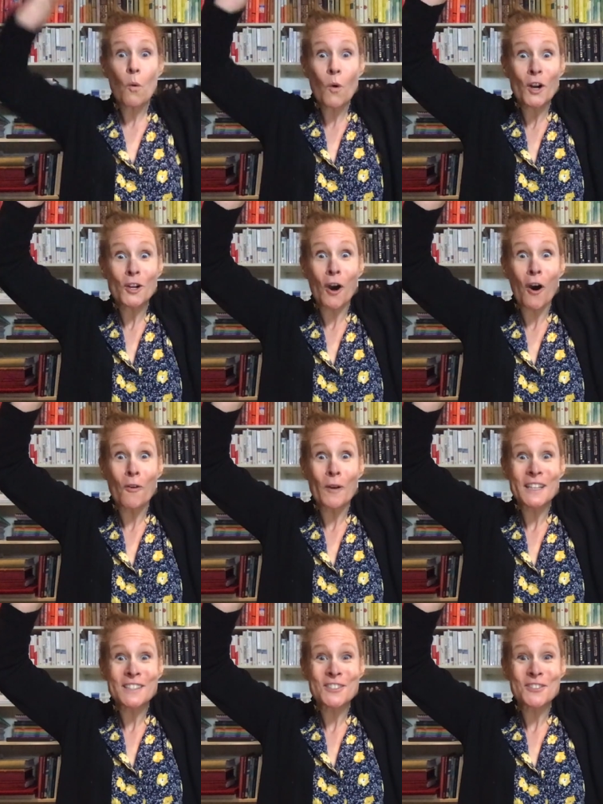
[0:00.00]
we're
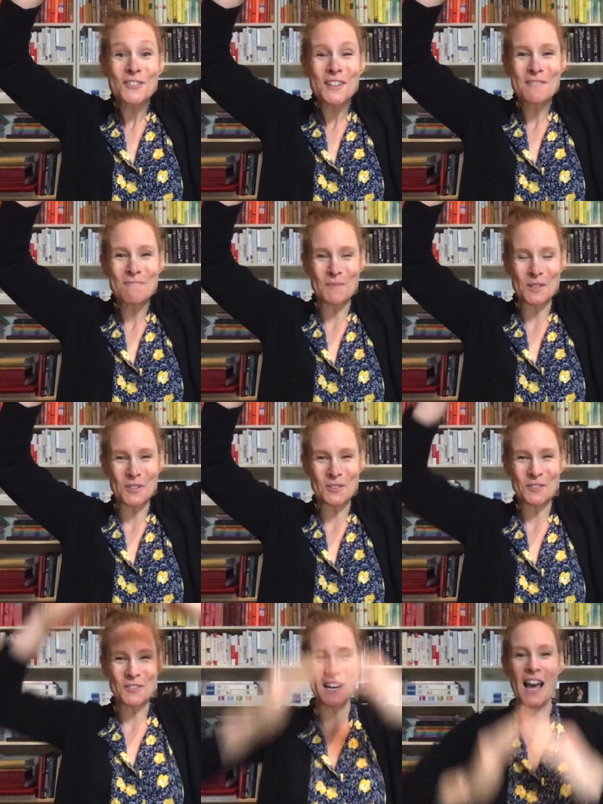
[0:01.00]
going to the
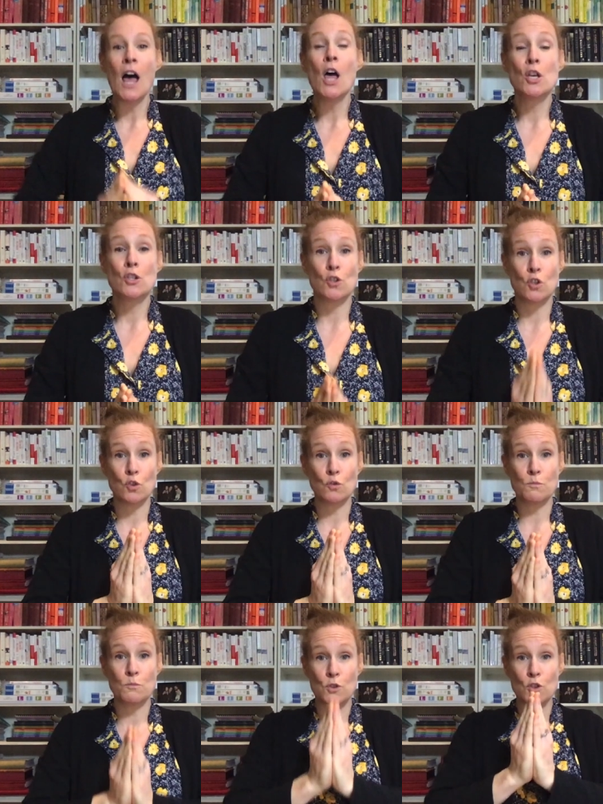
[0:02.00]
moon.
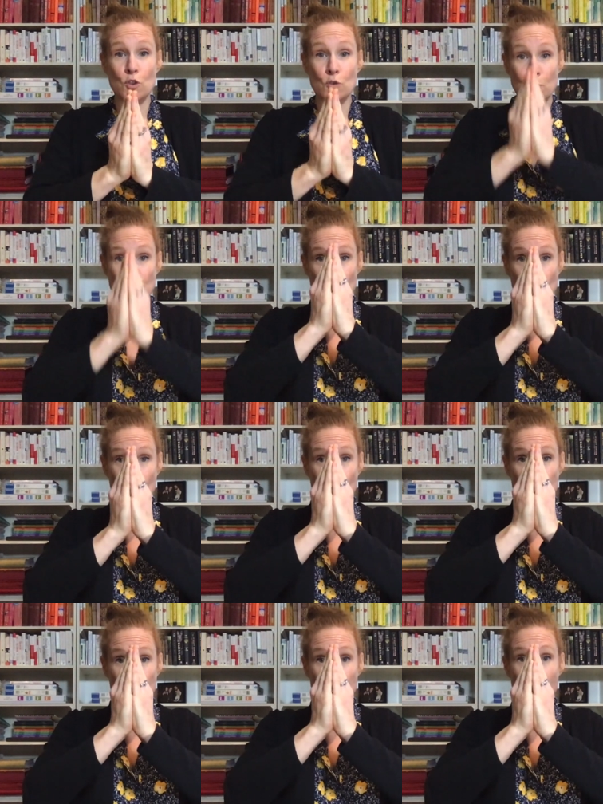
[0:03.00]
Zoom, zoom,
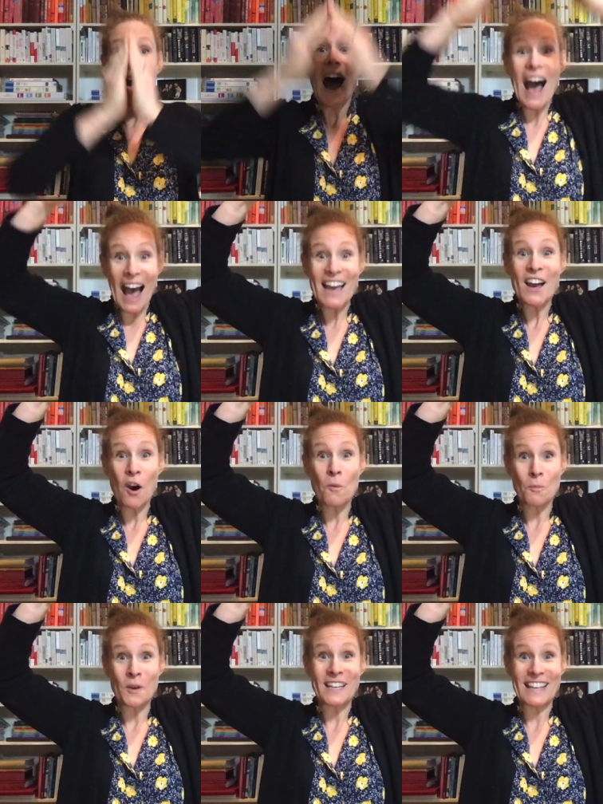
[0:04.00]
zoom, I
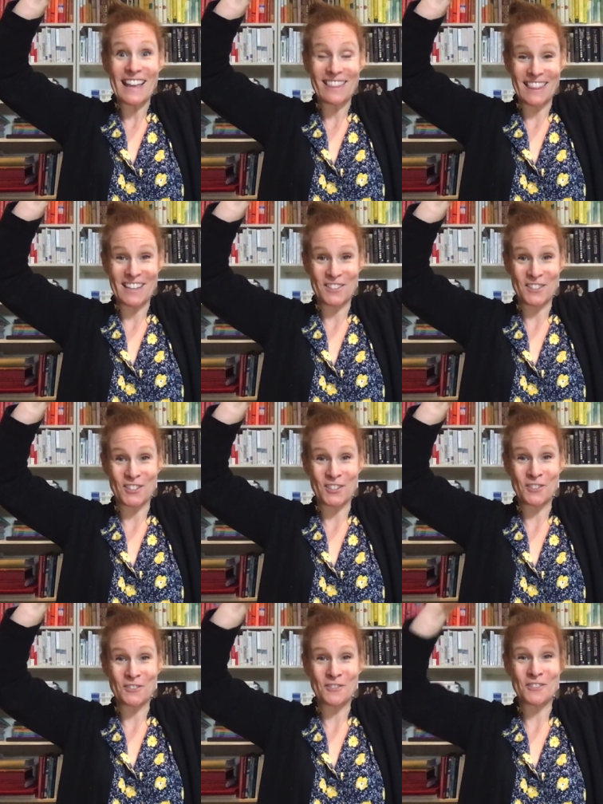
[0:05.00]
hope we get there
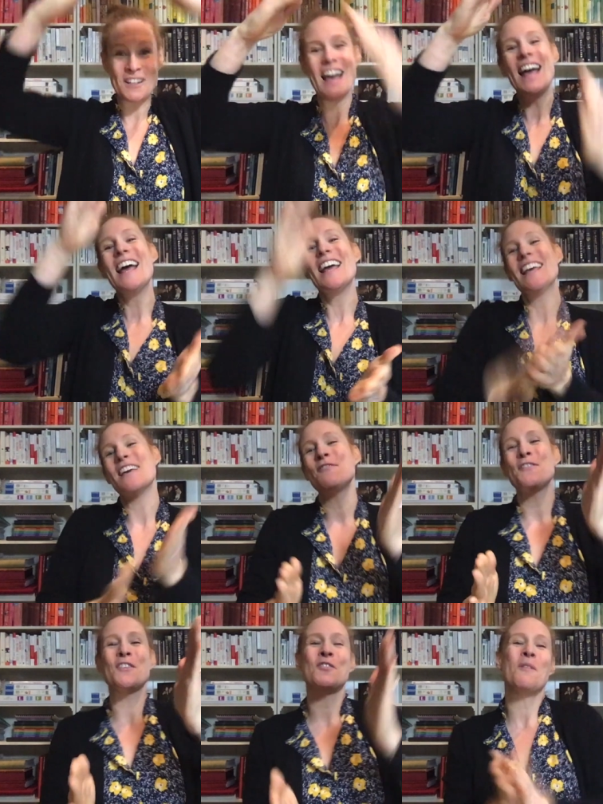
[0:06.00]
soon.
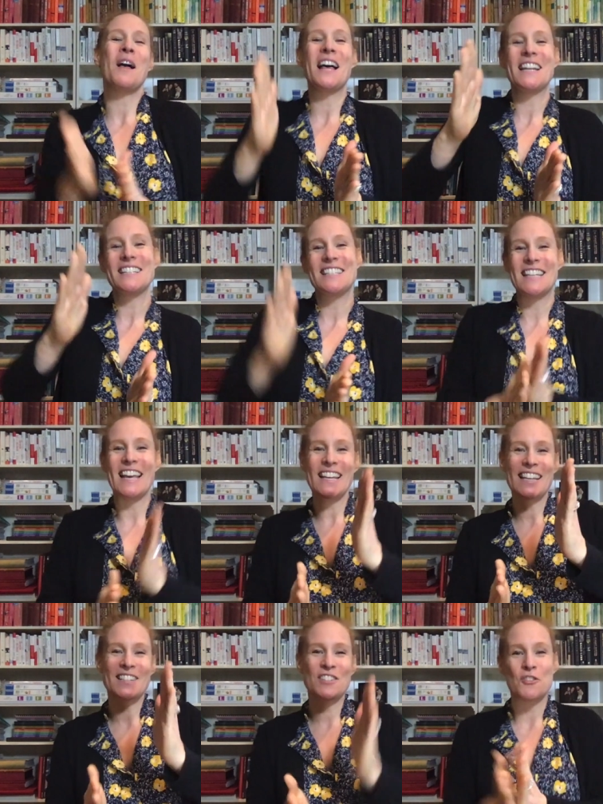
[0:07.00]
If you wanna
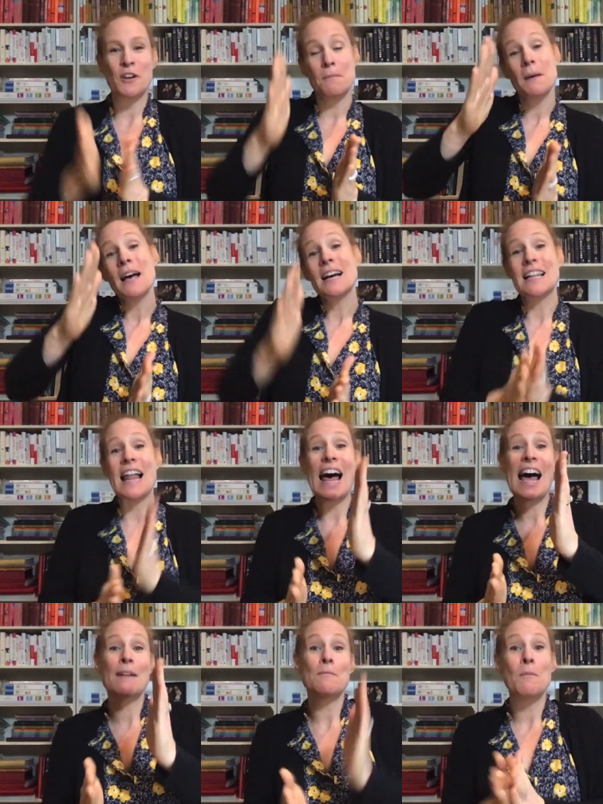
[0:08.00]
take a trip,
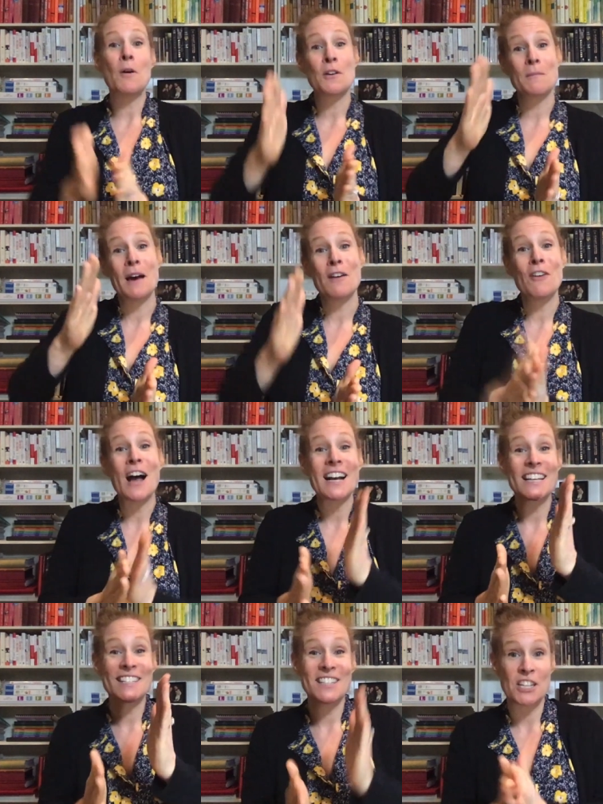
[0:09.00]
climb aboard my
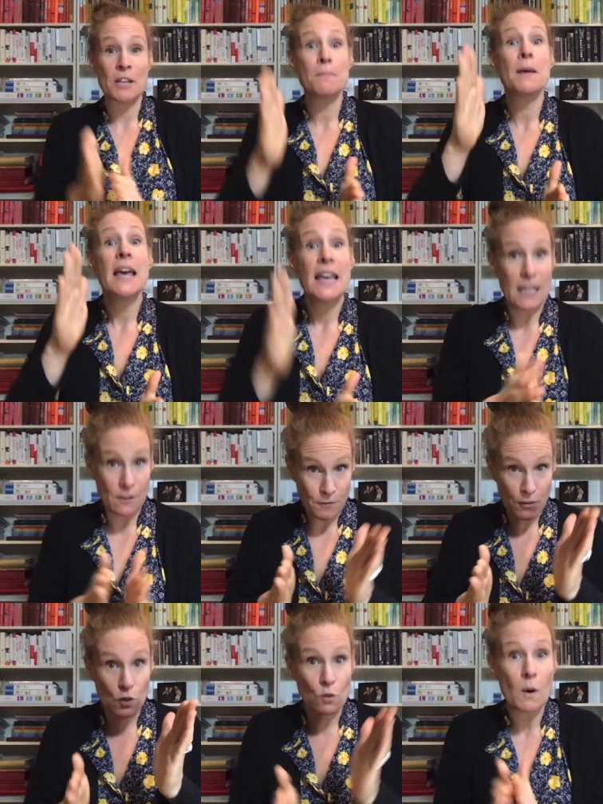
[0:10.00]
rocket ship.
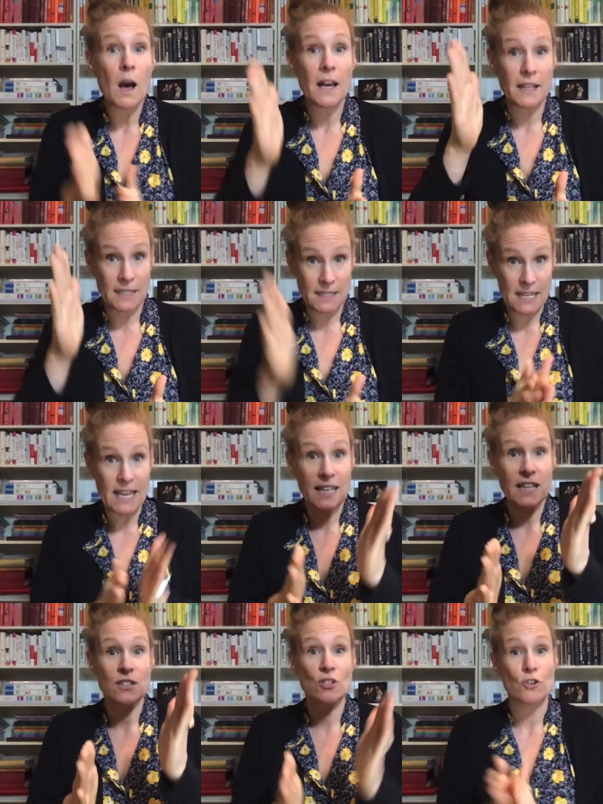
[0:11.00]
If you wanna
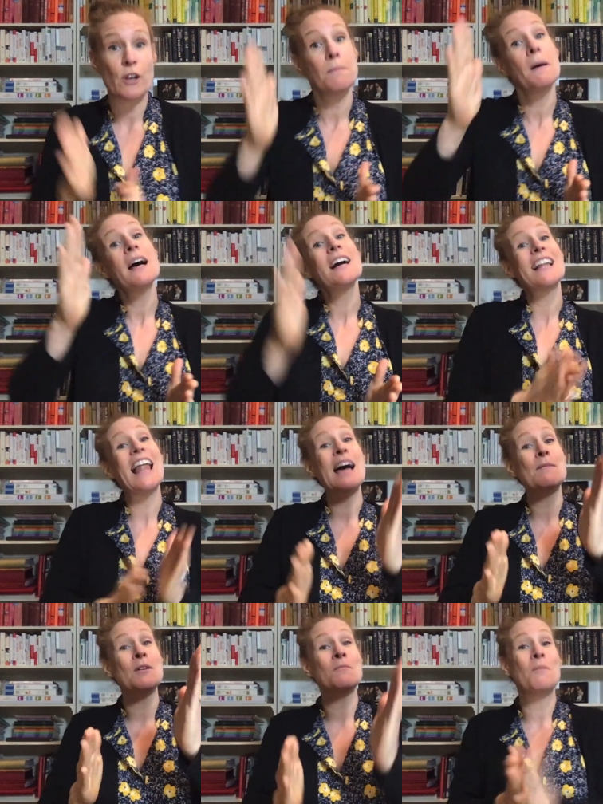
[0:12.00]
take a trip,
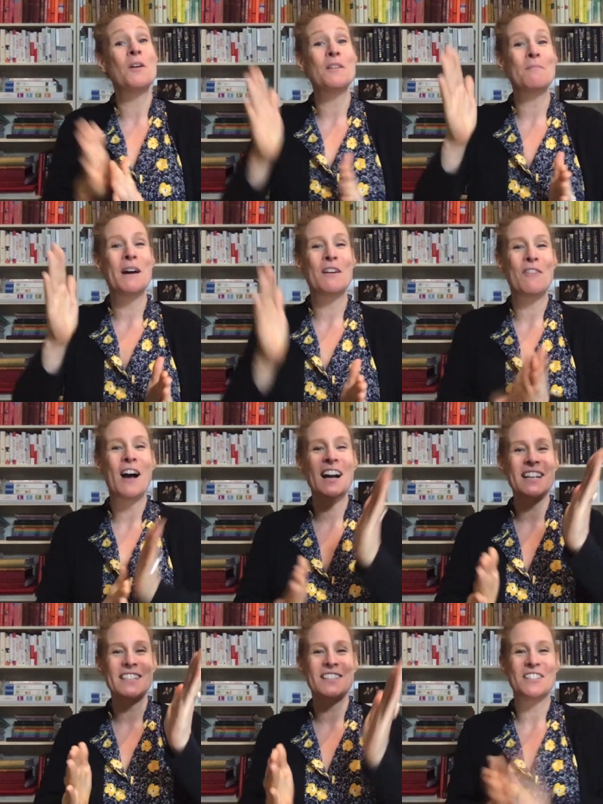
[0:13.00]
climb aboard my
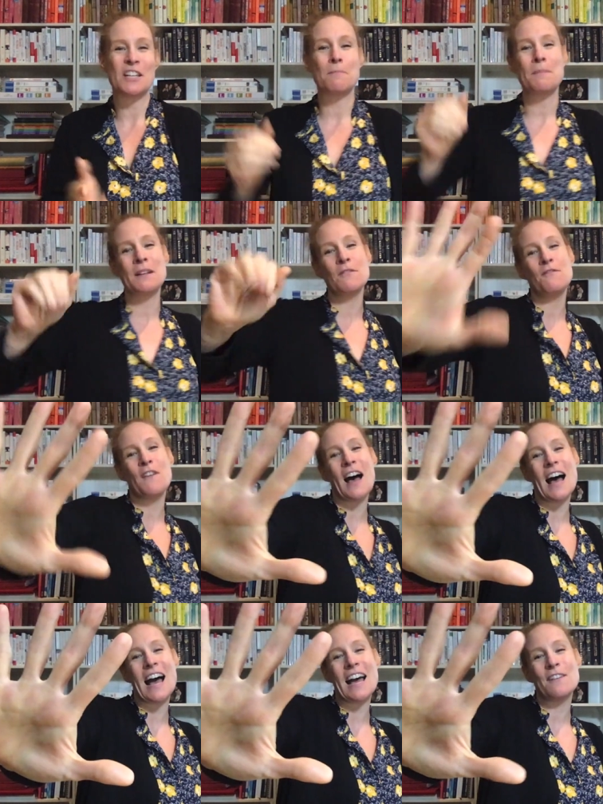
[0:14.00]
rocket ship. In
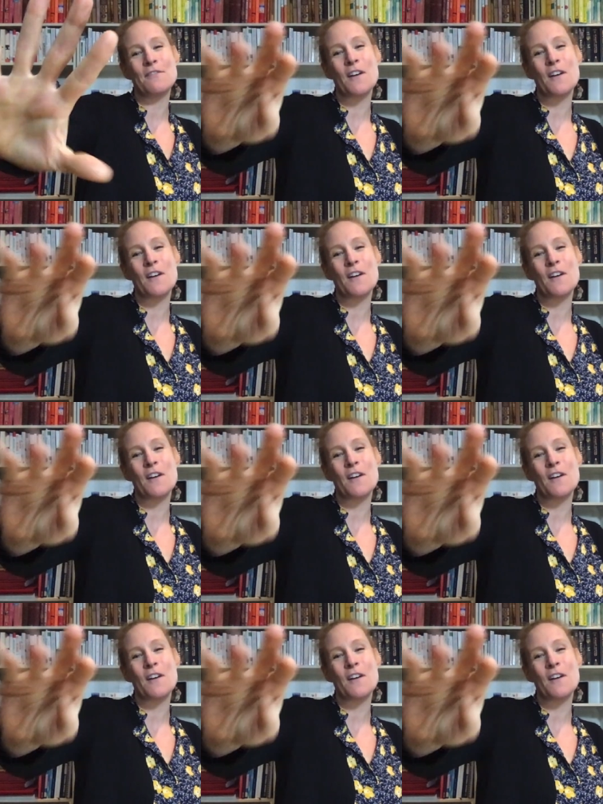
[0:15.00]
5,